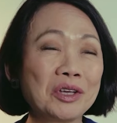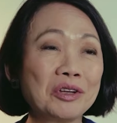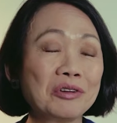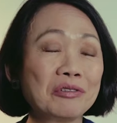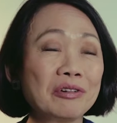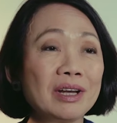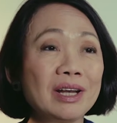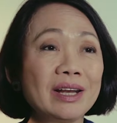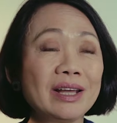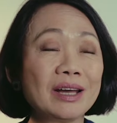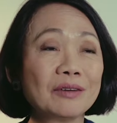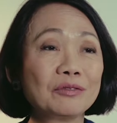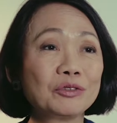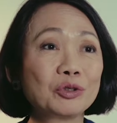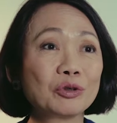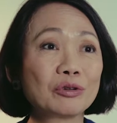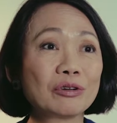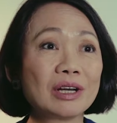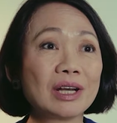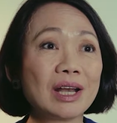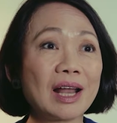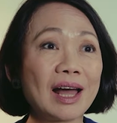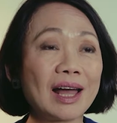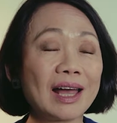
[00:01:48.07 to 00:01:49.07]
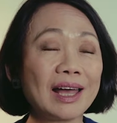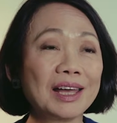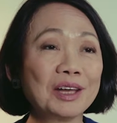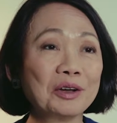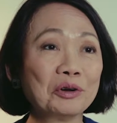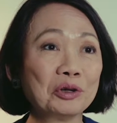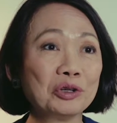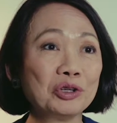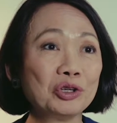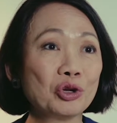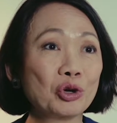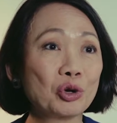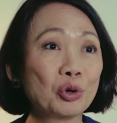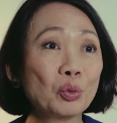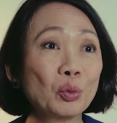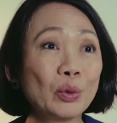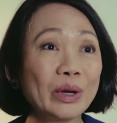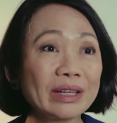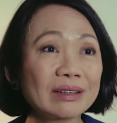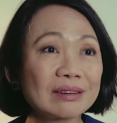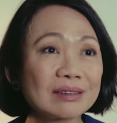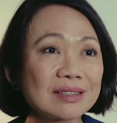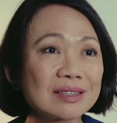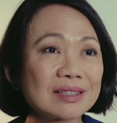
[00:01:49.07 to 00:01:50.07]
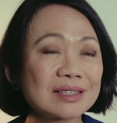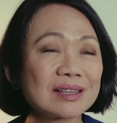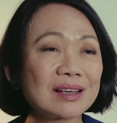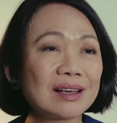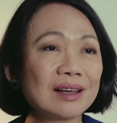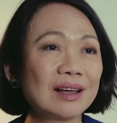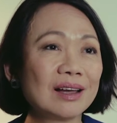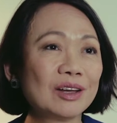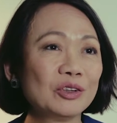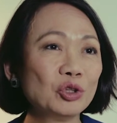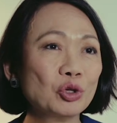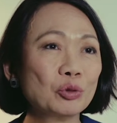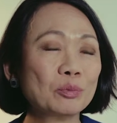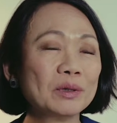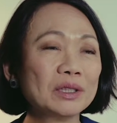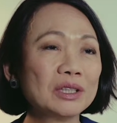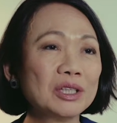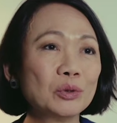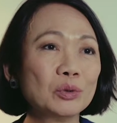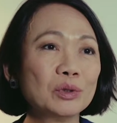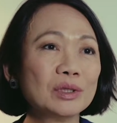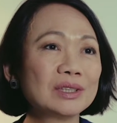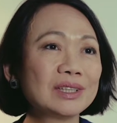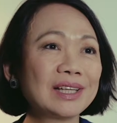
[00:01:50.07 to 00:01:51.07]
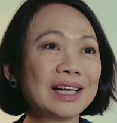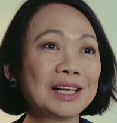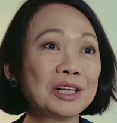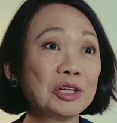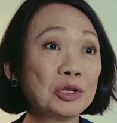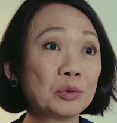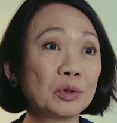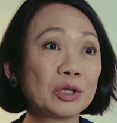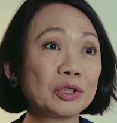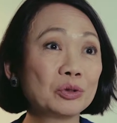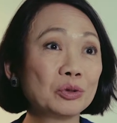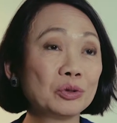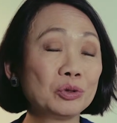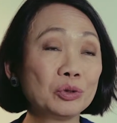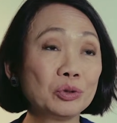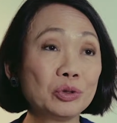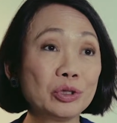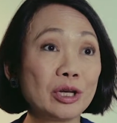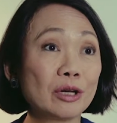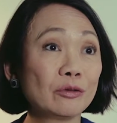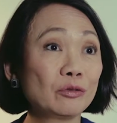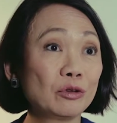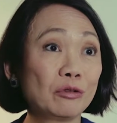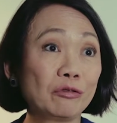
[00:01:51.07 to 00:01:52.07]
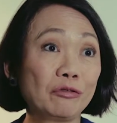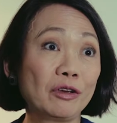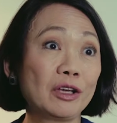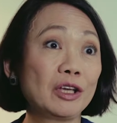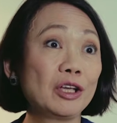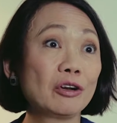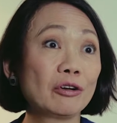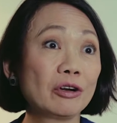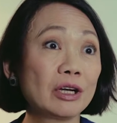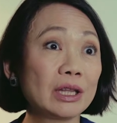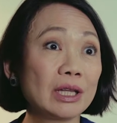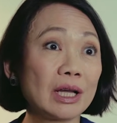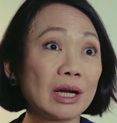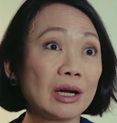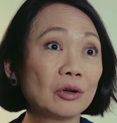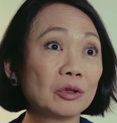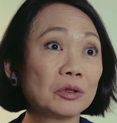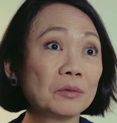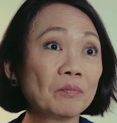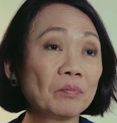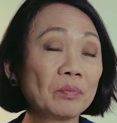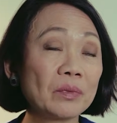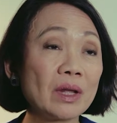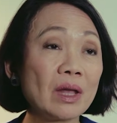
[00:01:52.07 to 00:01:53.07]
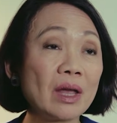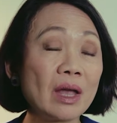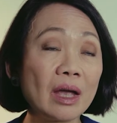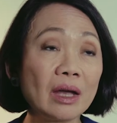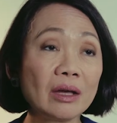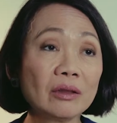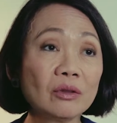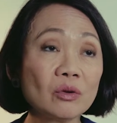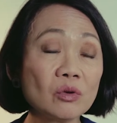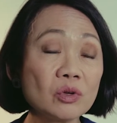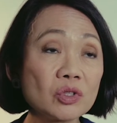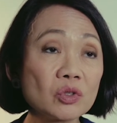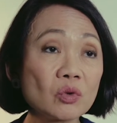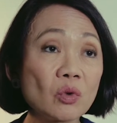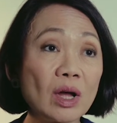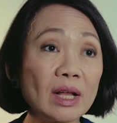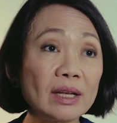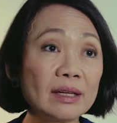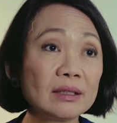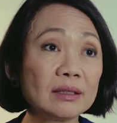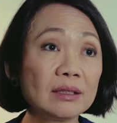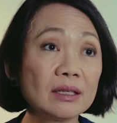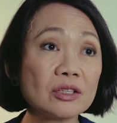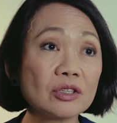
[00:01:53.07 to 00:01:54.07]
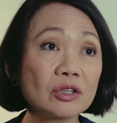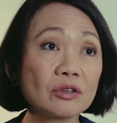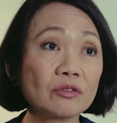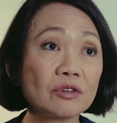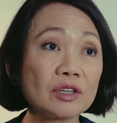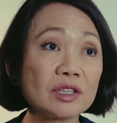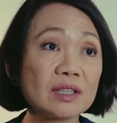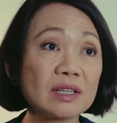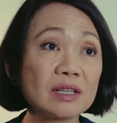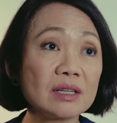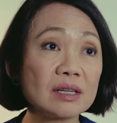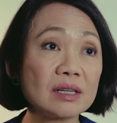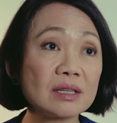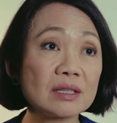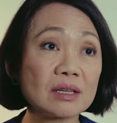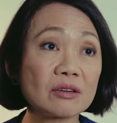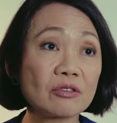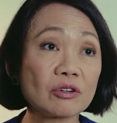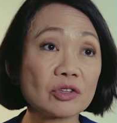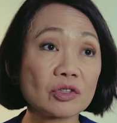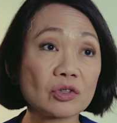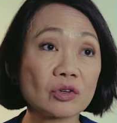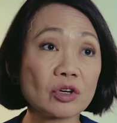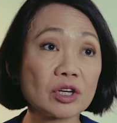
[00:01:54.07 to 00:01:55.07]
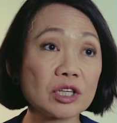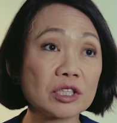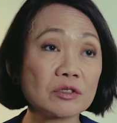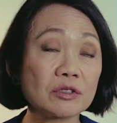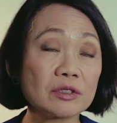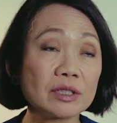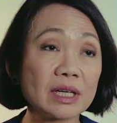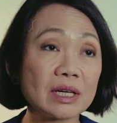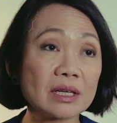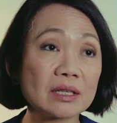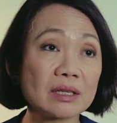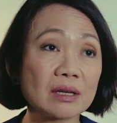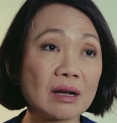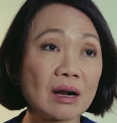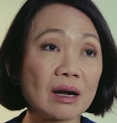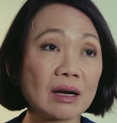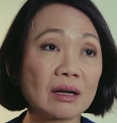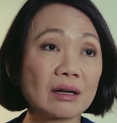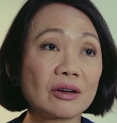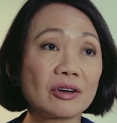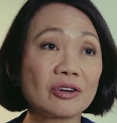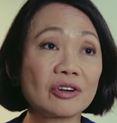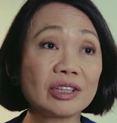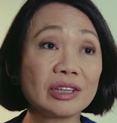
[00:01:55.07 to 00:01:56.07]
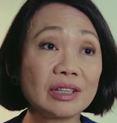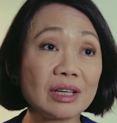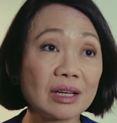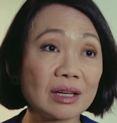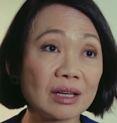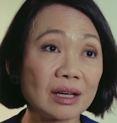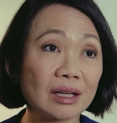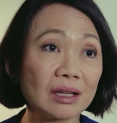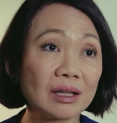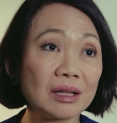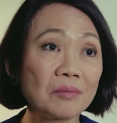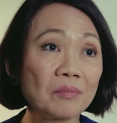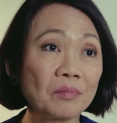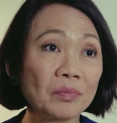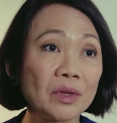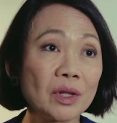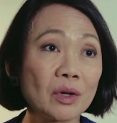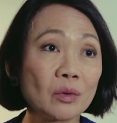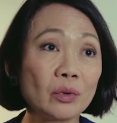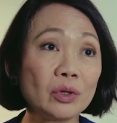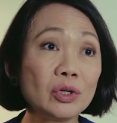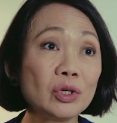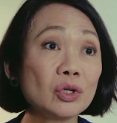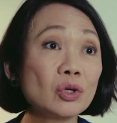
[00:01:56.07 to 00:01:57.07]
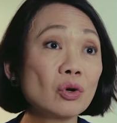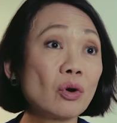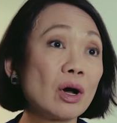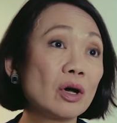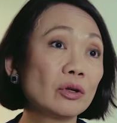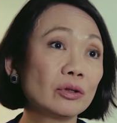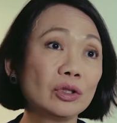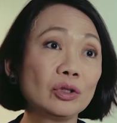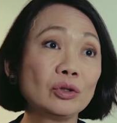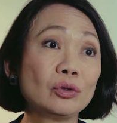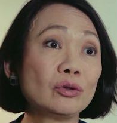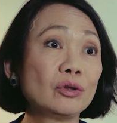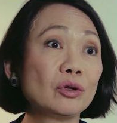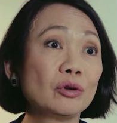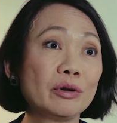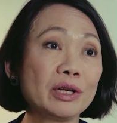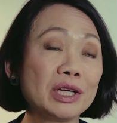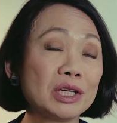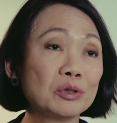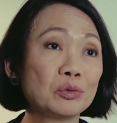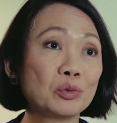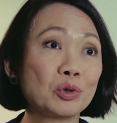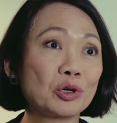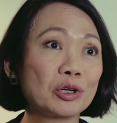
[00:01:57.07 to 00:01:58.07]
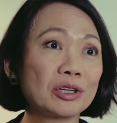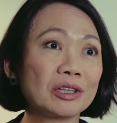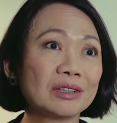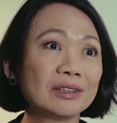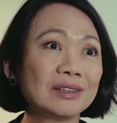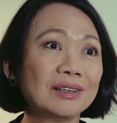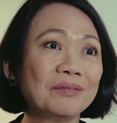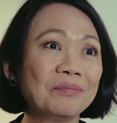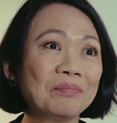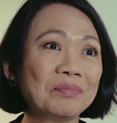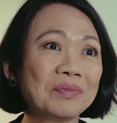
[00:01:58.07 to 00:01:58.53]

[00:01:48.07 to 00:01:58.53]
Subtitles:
You really have to rely on your wits. Nobody will tell you what to do. You have to figure it out. And those qualities of resilience and resourcefulness are critical when you go out into the real world.